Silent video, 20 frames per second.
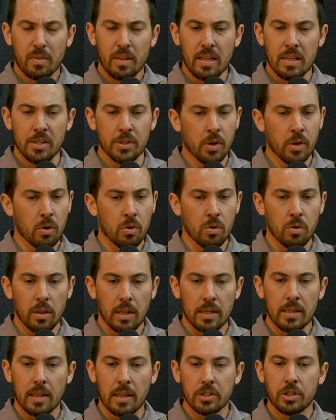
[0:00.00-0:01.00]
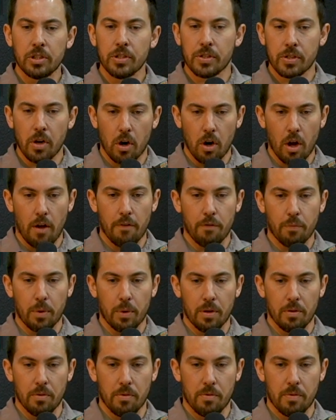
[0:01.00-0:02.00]
so let's just start off
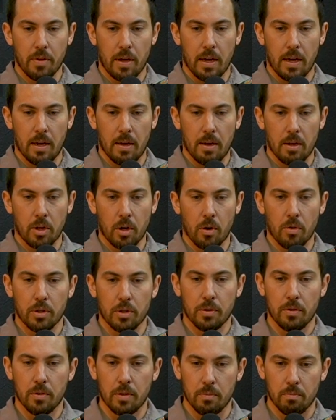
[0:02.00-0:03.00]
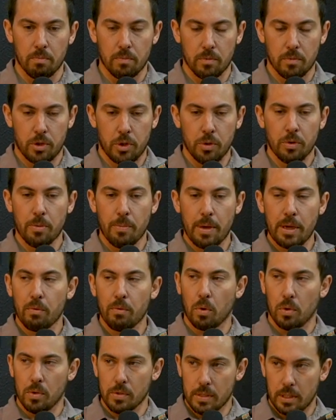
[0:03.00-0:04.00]
with the 2 of the main
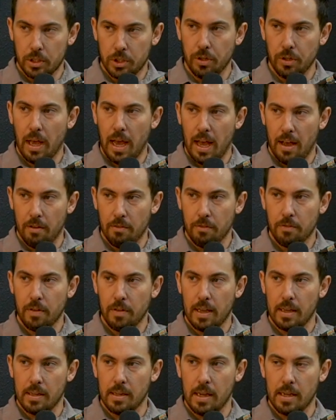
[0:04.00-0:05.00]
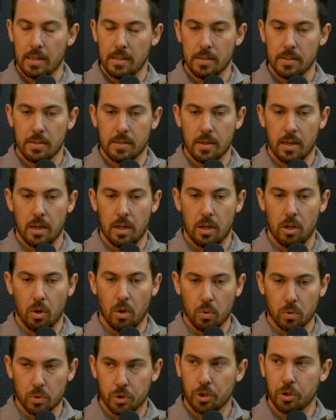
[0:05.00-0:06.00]
roles that you have as a
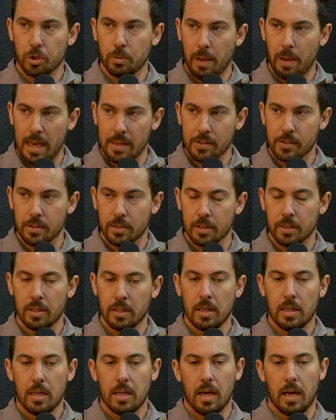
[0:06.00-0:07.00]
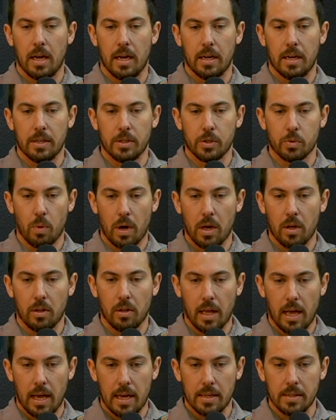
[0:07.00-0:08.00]
local church pastor, as
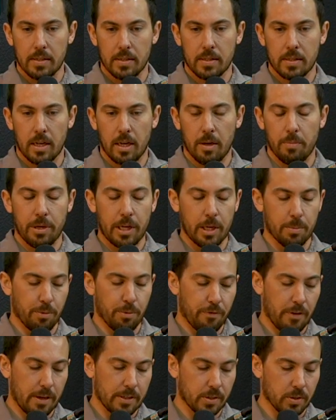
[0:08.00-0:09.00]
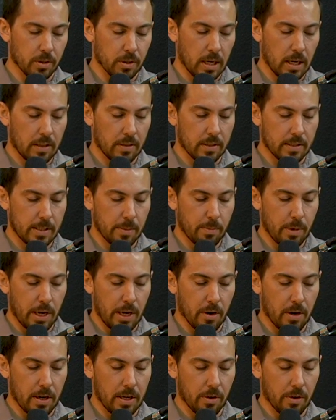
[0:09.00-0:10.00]
well as being a professor at the
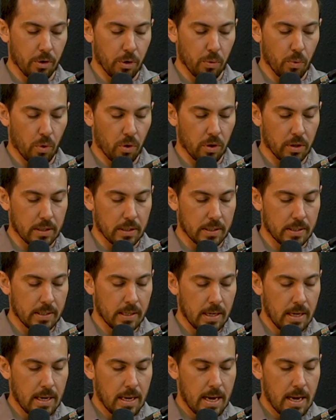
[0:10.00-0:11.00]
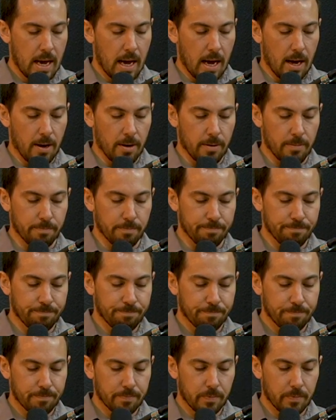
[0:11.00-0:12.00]
seminary here in New Orleans. A
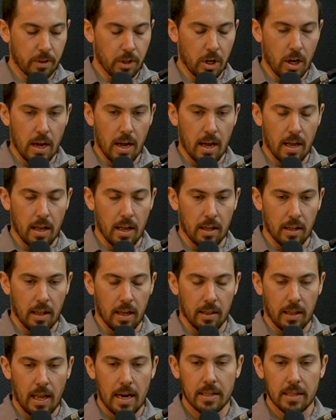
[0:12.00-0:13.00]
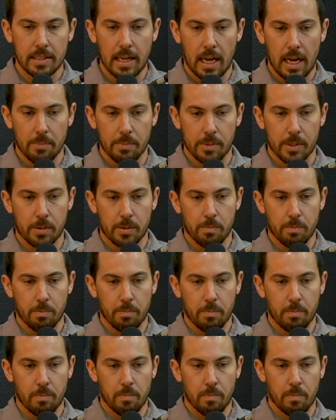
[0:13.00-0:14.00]
lot of times
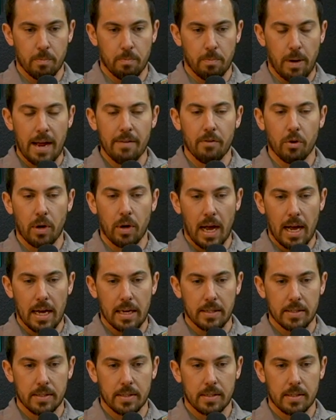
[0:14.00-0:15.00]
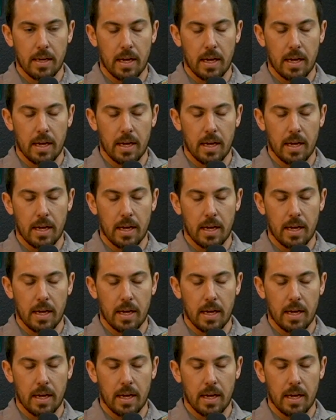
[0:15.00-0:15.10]
Bivo guys